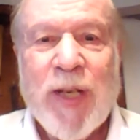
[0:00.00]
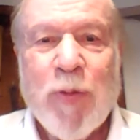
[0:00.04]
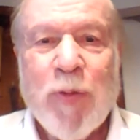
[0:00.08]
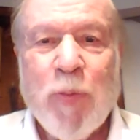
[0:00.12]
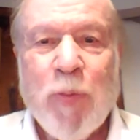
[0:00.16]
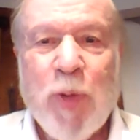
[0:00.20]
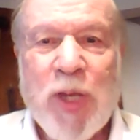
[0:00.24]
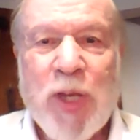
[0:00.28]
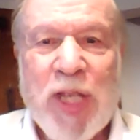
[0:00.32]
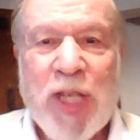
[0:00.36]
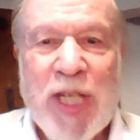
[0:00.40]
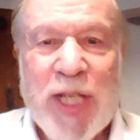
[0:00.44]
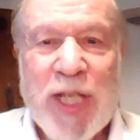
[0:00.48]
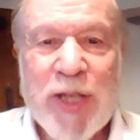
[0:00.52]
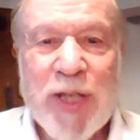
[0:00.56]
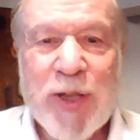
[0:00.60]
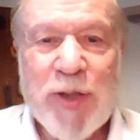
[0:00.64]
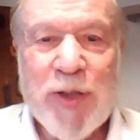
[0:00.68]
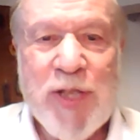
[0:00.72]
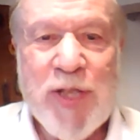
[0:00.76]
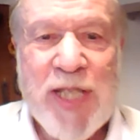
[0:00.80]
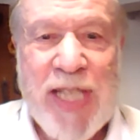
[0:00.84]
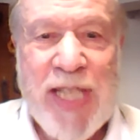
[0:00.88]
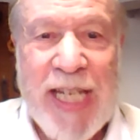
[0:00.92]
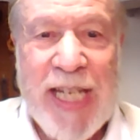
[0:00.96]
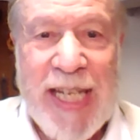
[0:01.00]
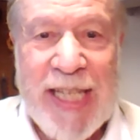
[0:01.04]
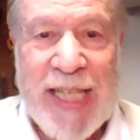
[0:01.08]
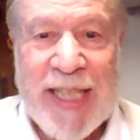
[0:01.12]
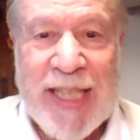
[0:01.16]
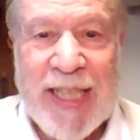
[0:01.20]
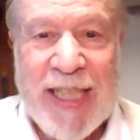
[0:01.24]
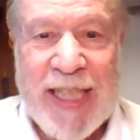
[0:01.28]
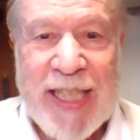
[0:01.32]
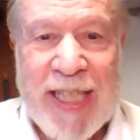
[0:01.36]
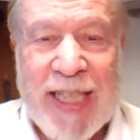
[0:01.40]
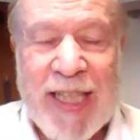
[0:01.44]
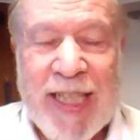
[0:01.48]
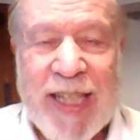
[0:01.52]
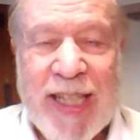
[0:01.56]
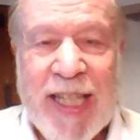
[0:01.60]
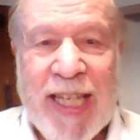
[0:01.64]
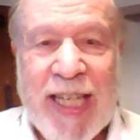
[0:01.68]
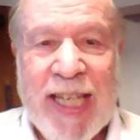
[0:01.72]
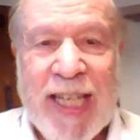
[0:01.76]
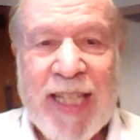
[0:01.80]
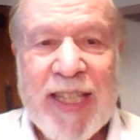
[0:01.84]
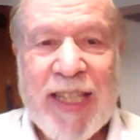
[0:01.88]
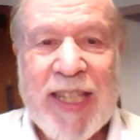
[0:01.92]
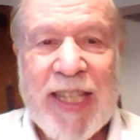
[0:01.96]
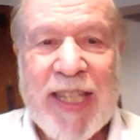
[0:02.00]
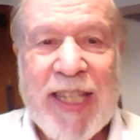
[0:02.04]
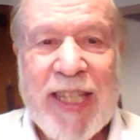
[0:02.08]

with the understanding that